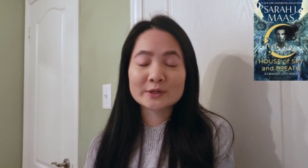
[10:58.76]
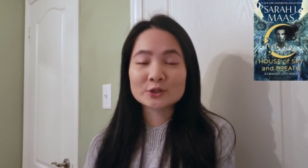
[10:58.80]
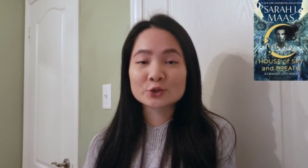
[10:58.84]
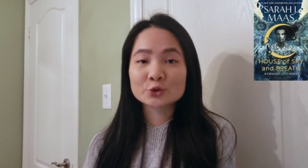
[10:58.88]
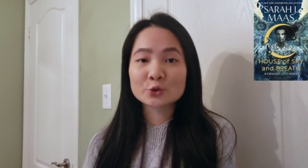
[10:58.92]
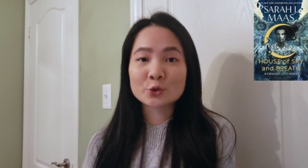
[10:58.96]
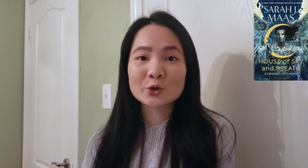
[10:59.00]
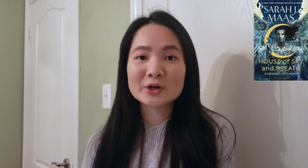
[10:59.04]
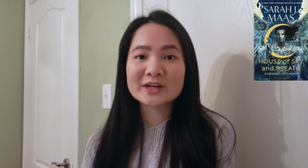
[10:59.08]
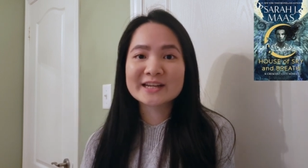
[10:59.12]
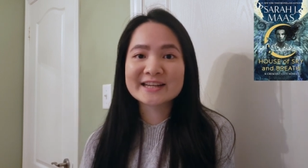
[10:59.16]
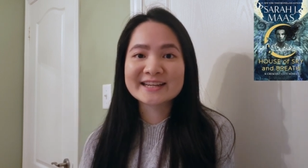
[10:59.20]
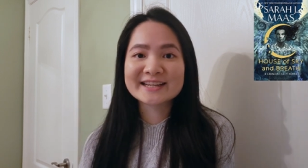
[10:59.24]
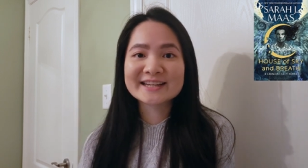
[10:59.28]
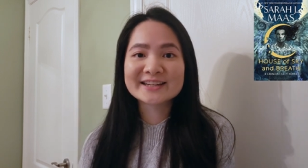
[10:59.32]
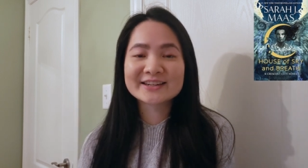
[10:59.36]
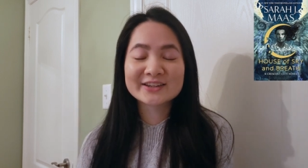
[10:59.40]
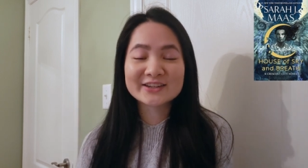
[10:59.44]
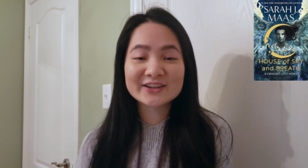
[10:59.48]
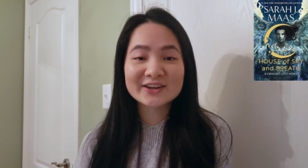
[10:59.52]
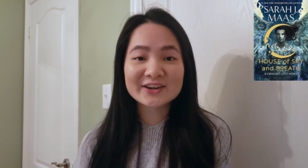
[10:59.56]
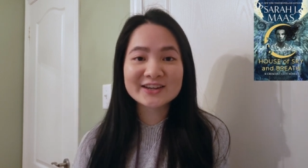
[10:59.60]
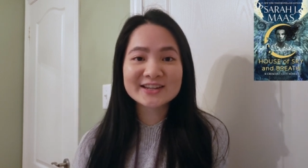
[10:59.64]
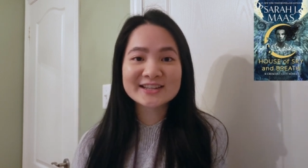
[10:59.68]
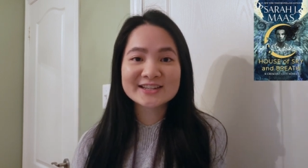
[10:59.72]
joining in
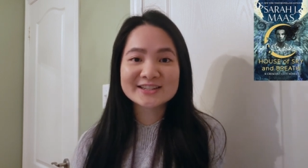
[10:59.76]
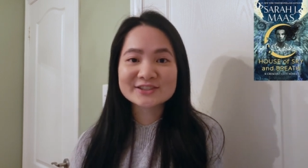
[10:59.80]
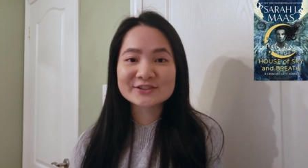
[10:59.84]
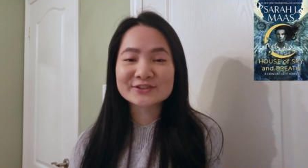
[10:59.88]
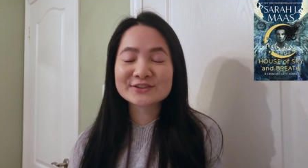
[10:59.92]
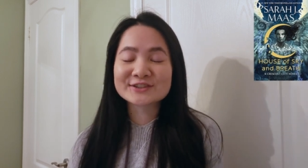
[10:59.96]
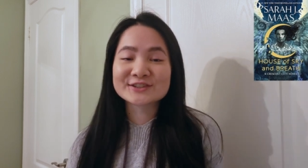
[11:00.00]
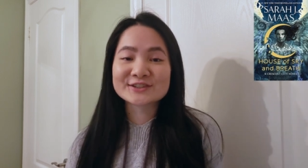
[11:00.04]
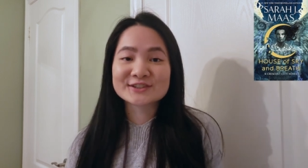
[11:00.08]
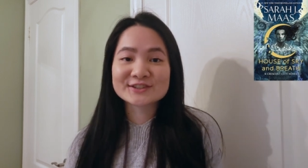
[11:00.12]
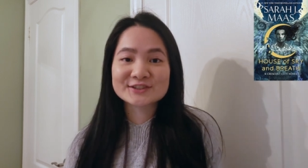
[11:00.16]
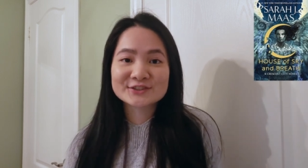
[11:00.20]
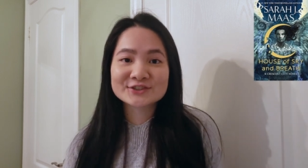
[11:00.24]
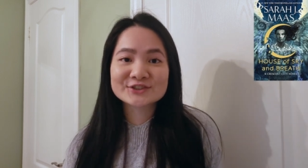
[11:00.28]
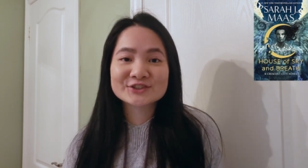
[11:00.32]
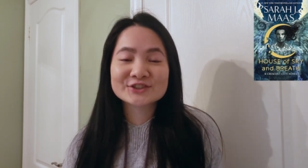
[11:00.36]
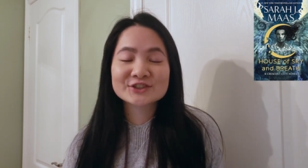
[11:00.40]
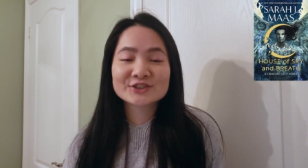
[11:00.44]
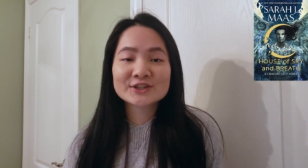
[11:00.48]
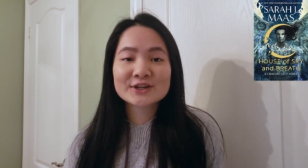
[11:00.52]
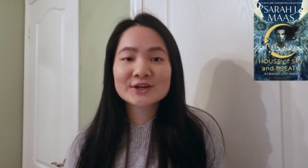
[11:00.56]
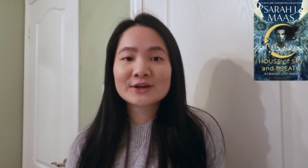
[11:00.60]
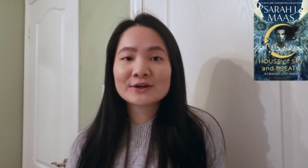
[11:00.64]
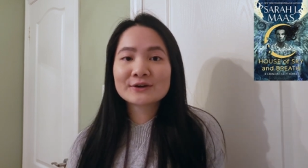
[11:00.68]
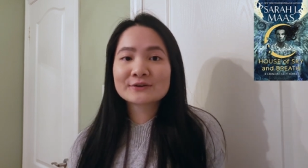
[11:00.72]
into this
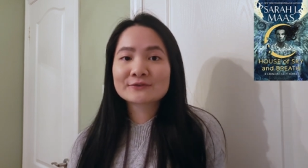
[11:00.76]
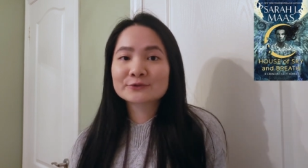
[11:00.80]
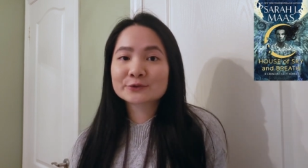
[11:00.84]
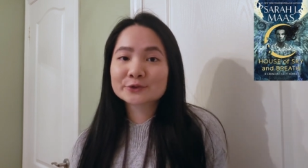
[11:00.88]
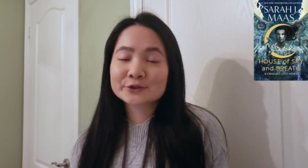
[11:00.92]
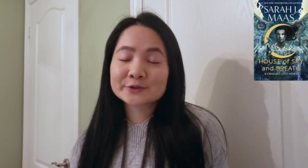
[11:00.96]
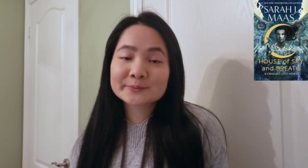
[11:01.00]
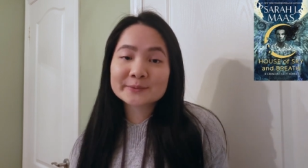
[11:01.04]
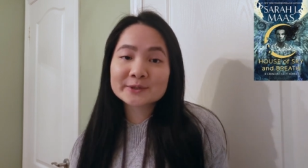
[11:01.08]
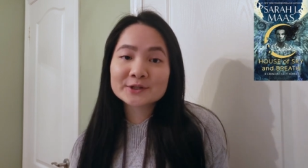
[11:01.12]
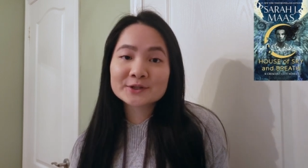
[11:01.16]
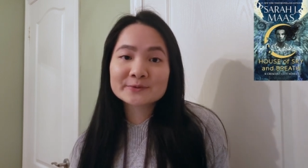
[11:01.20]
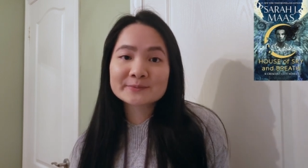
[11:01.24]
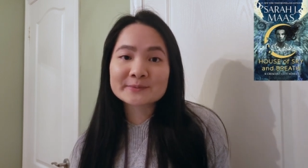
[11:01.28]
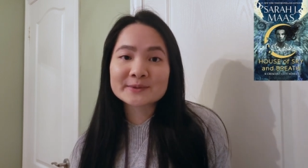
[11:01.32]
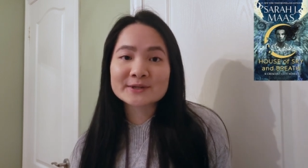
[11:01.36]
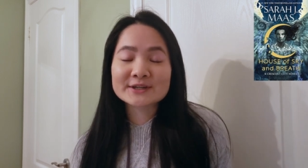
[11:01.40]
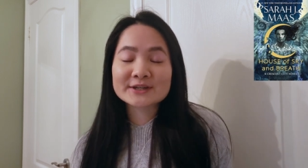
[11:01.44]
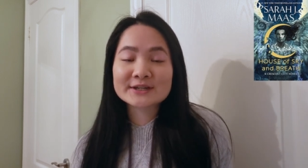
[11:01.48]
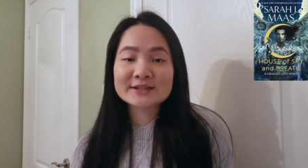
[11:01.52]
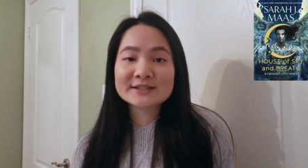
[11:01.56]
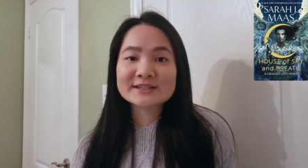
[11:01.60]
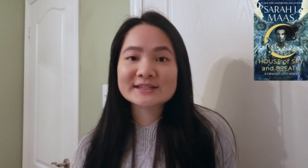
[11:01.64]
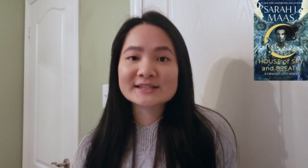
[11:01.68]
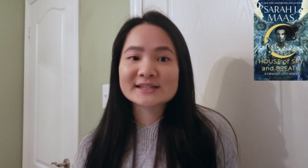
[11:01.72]
search for Emile
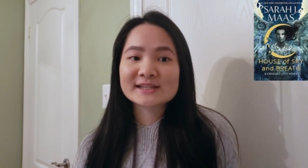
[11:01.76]
because